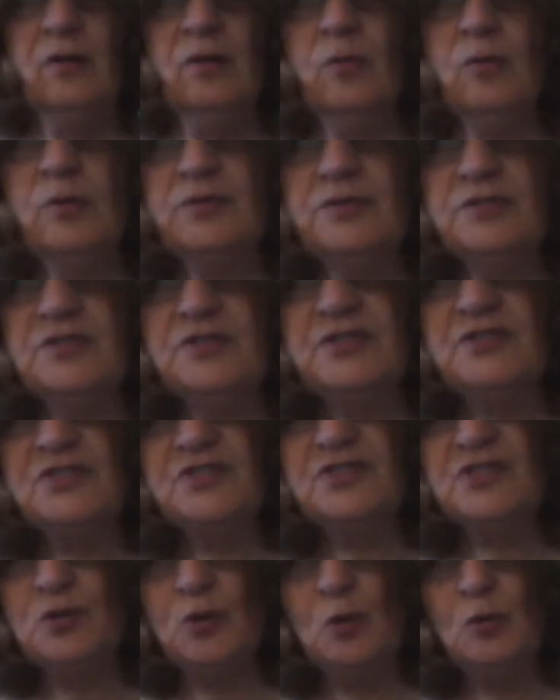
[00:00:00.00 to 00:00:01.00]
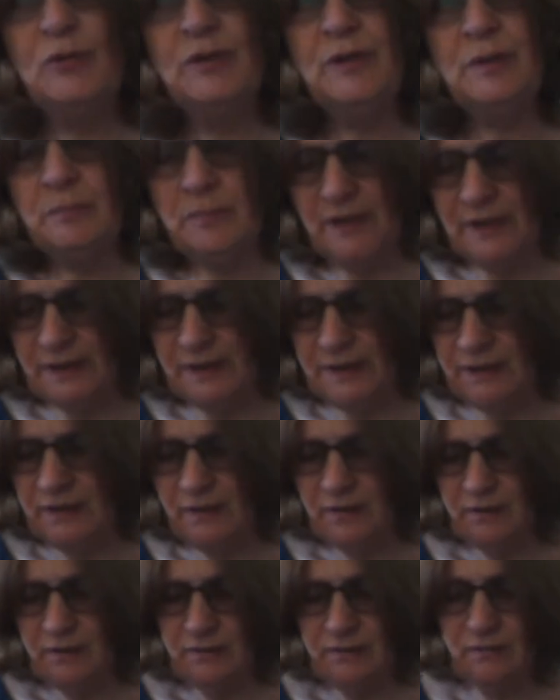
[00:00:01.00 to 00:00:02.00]
What does the story
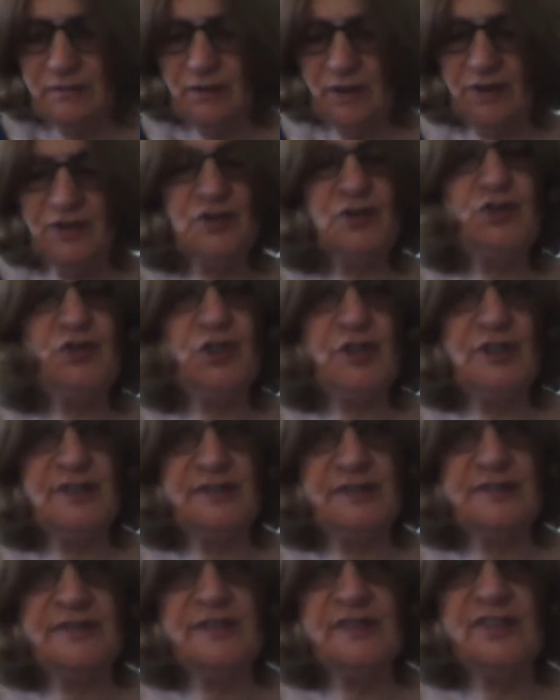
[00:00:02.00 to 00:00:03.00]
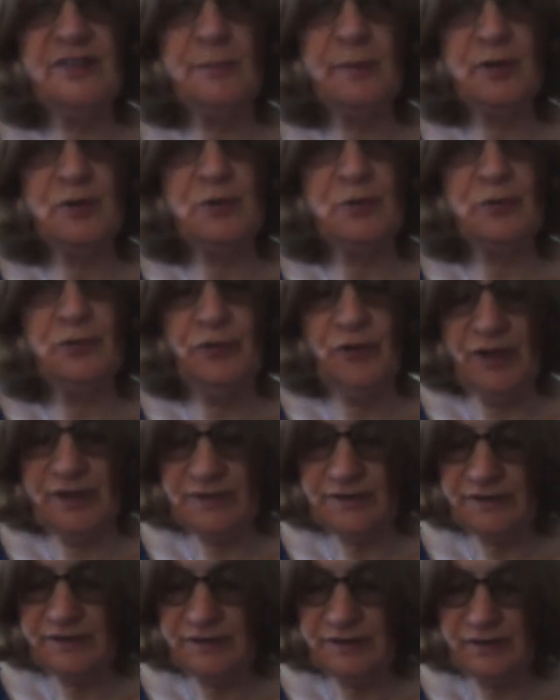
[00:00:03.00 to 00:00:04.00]
mean? Asked Jesus' special
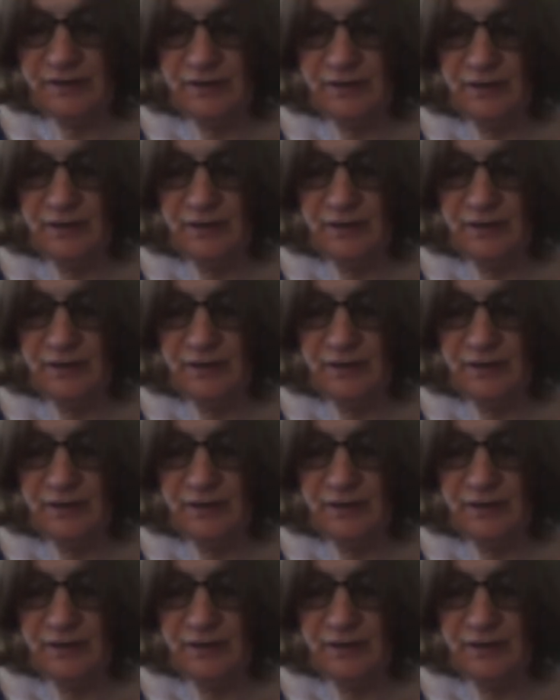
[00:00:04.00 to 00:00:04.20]
friends.